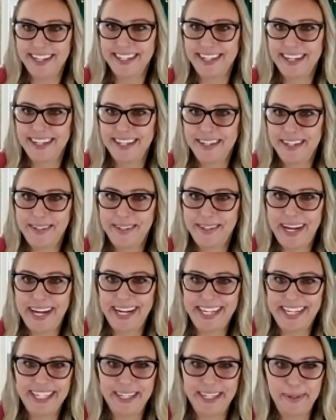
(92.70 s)
Okay,
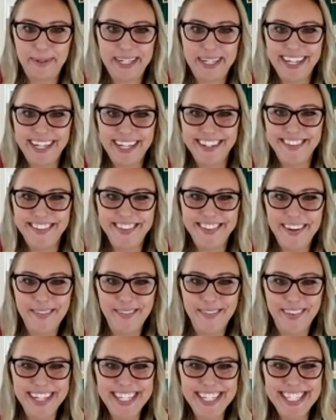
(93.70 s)
here we go.
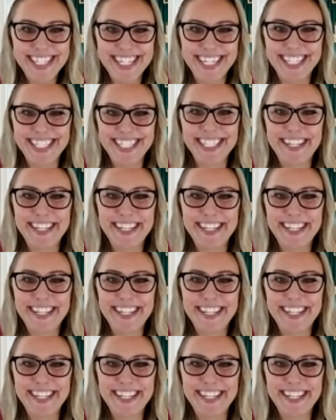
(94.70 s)
What does